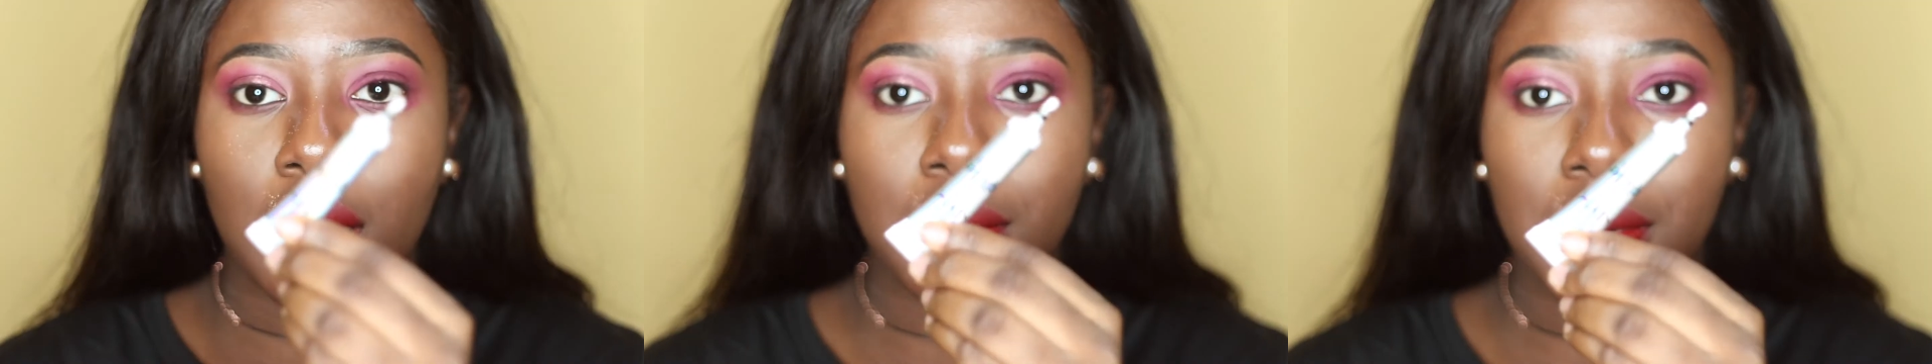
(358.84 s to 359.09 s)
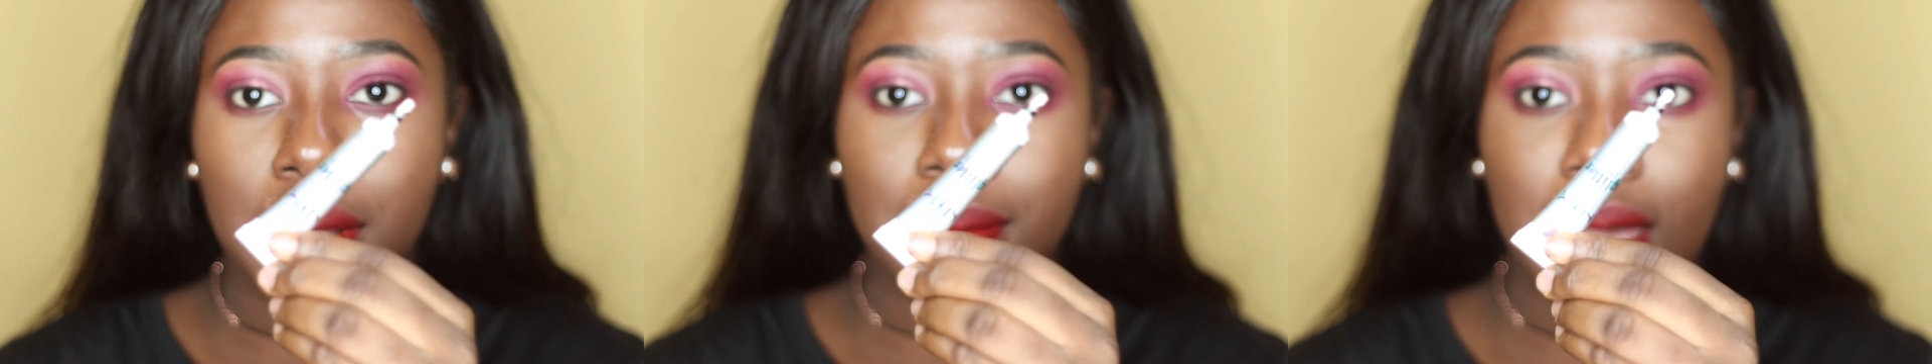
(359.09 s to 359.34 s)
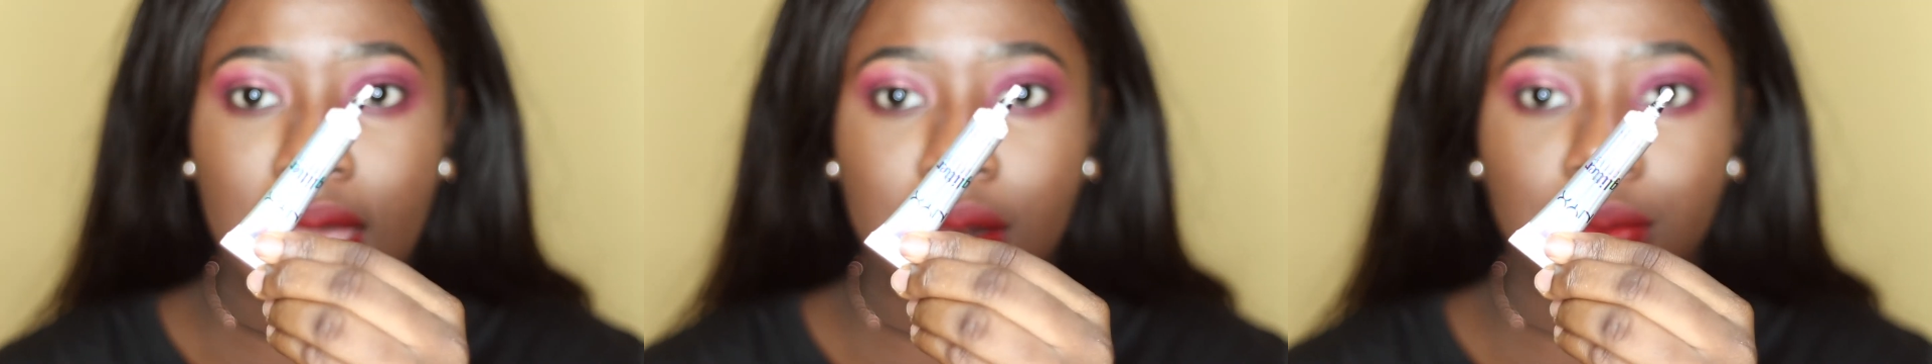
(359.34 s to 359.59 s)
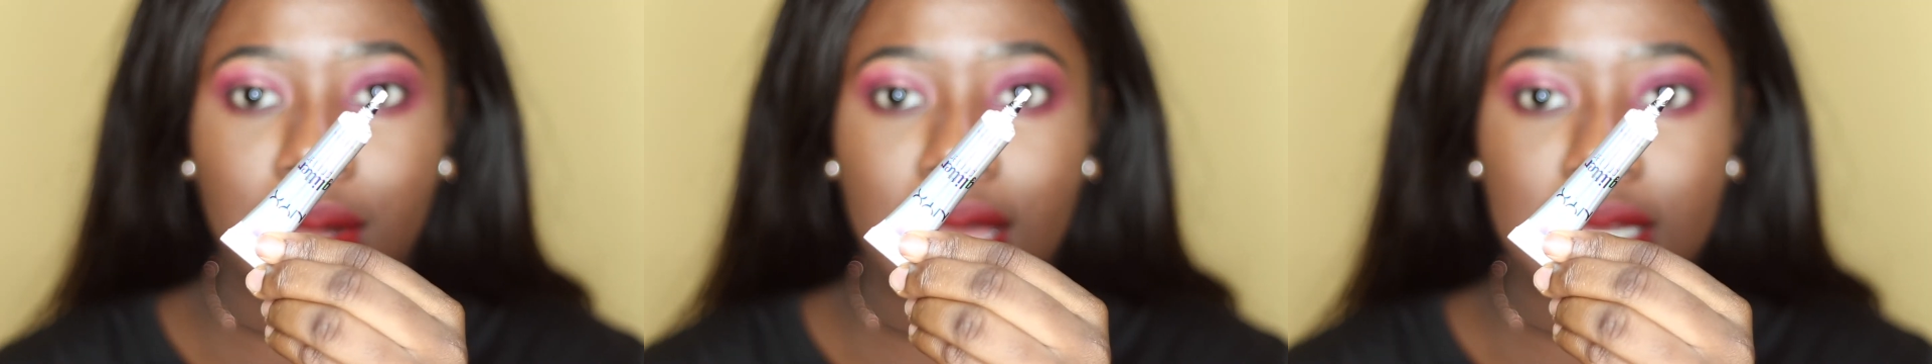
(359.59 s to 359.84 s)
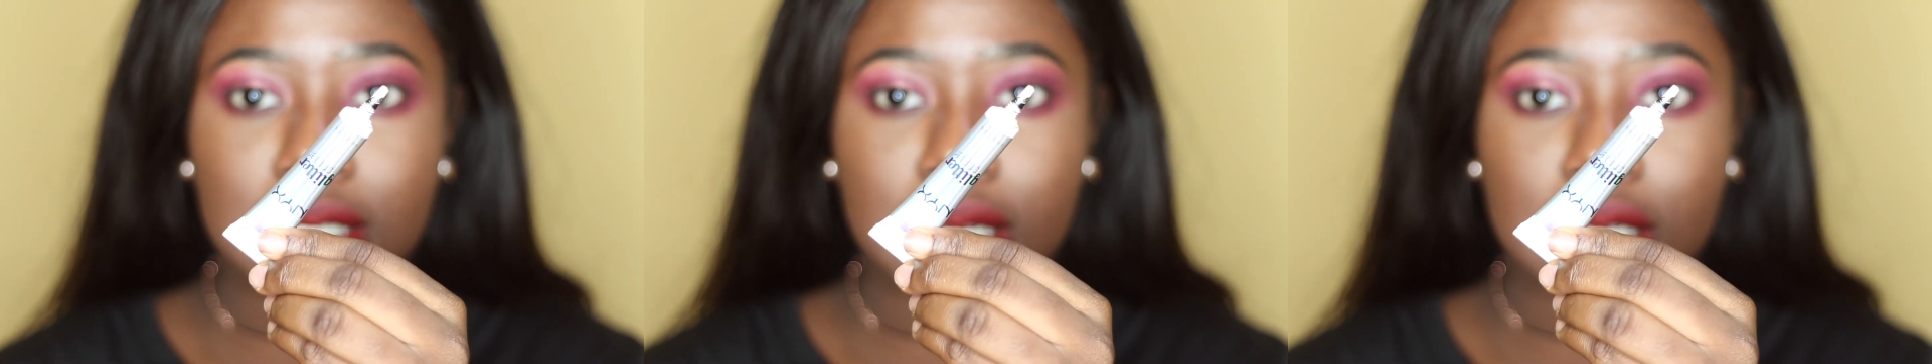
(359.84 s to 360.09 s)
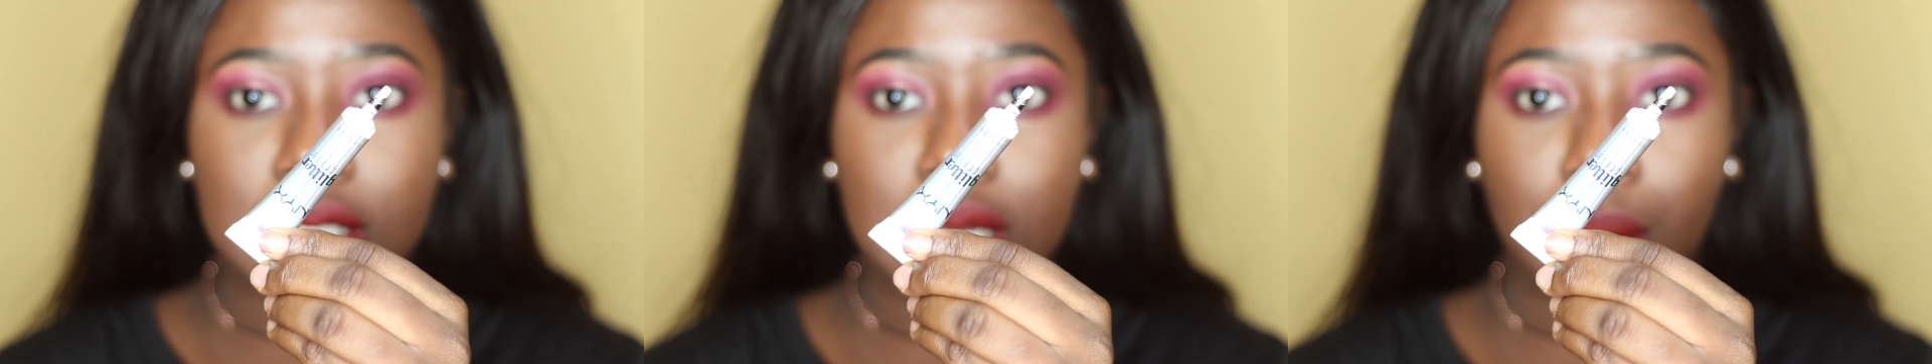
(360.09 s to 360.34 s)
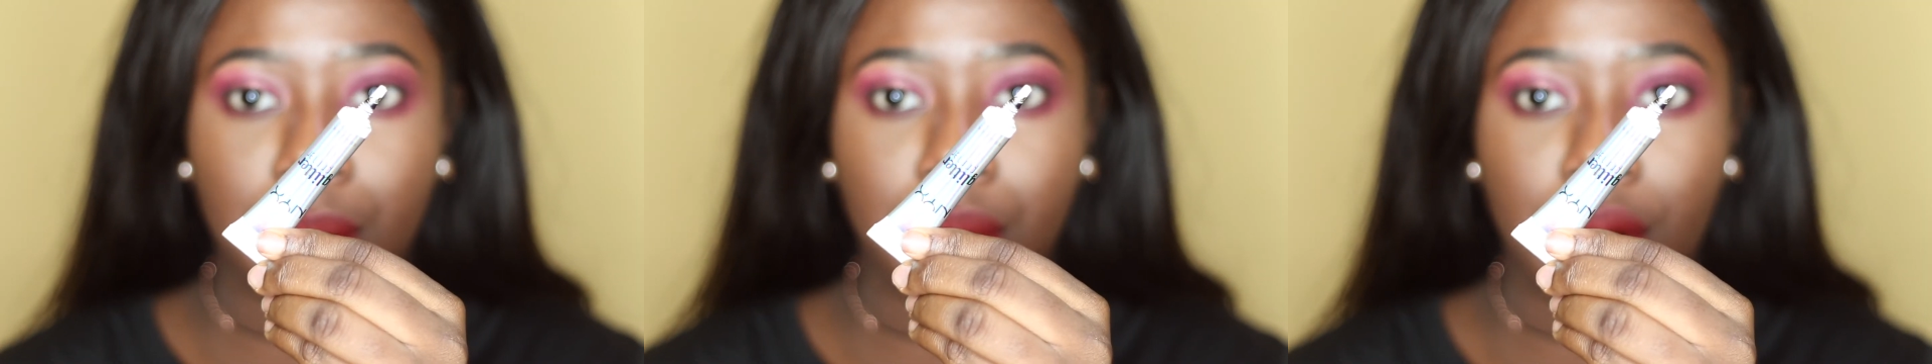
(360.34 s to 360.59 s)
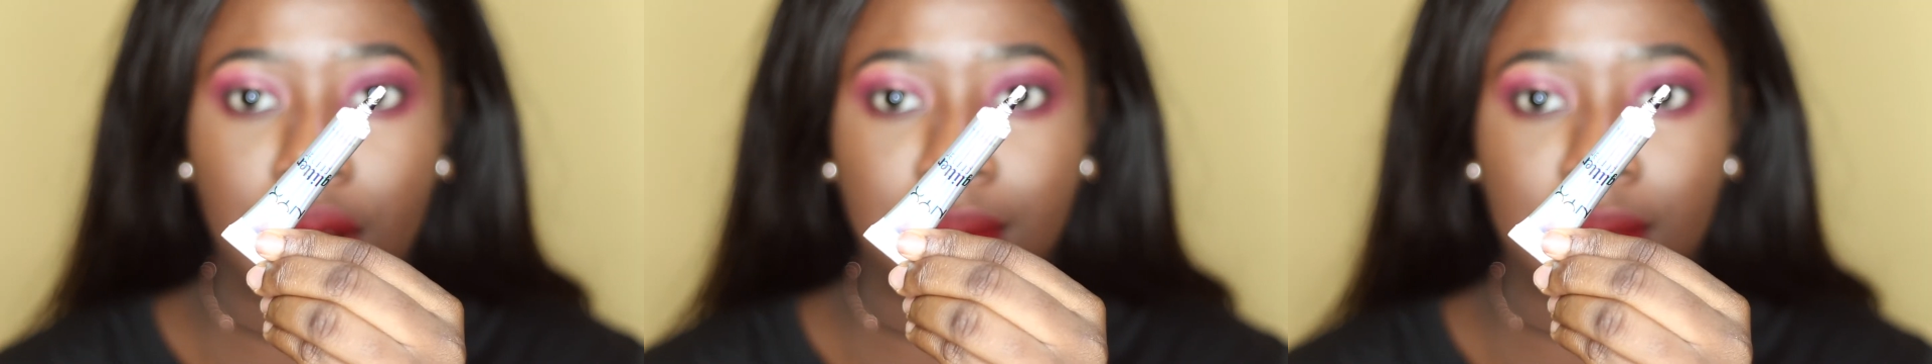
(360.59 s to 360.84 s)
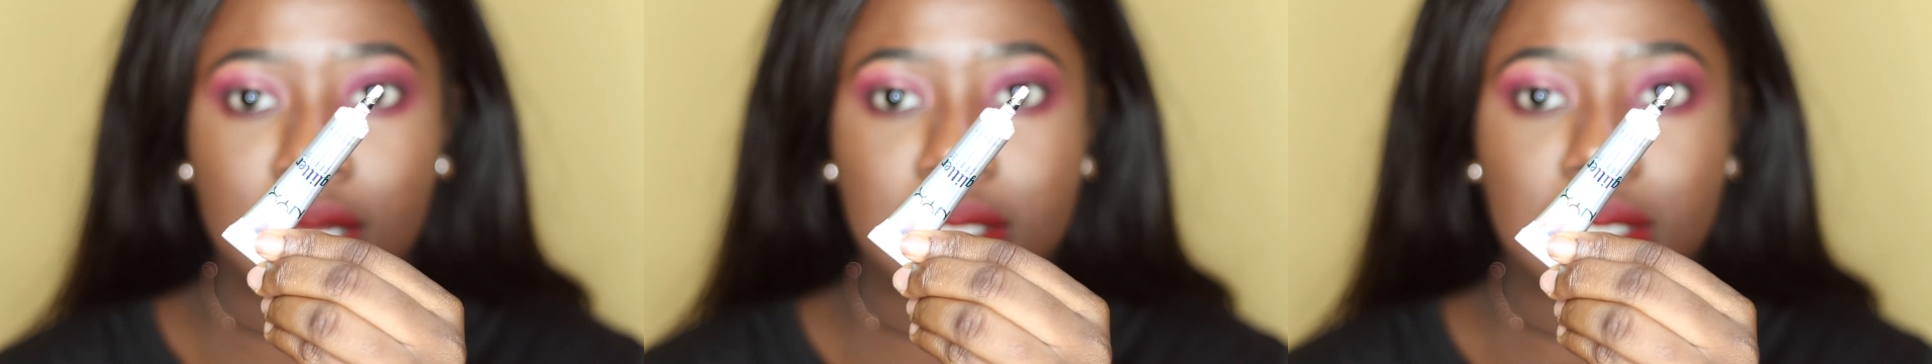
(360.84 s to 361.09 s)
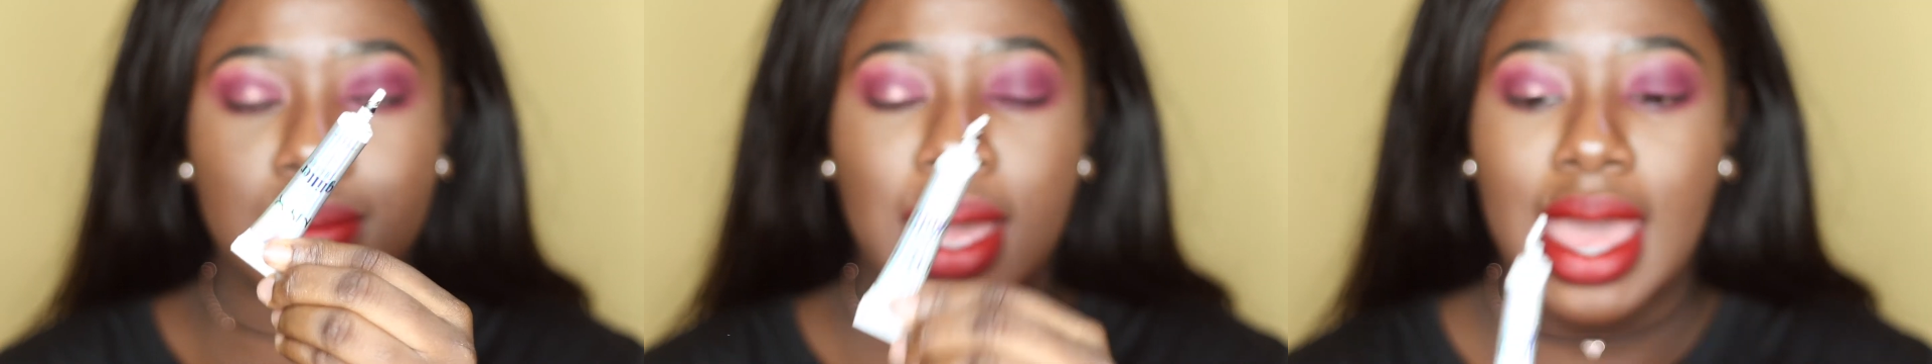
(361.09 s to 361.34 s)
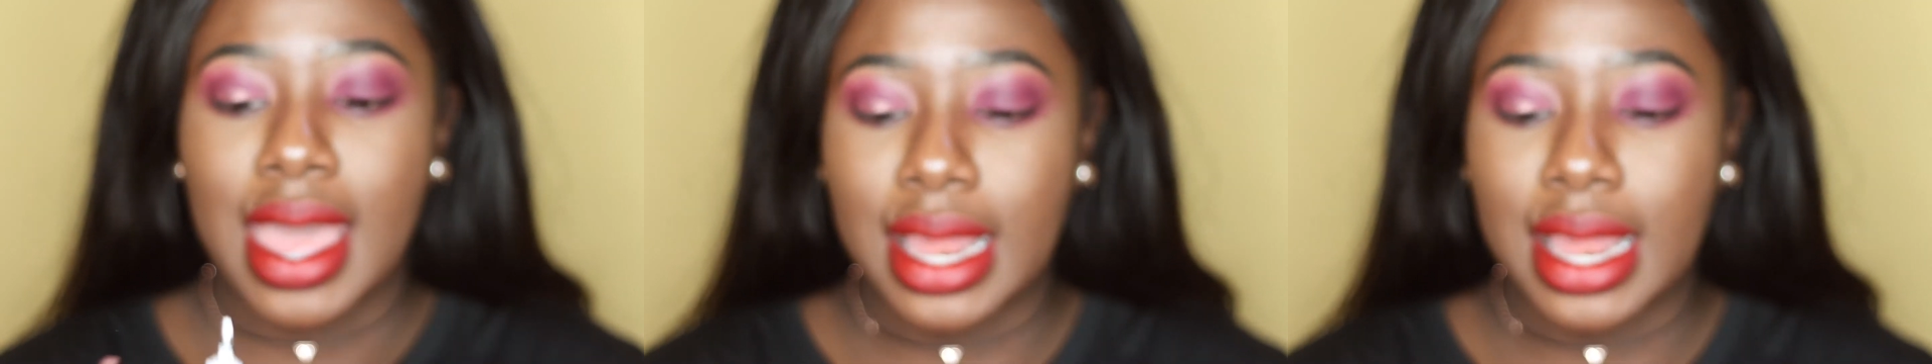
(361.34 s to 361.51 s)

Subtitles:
I'm applying my NYX glitter primer to my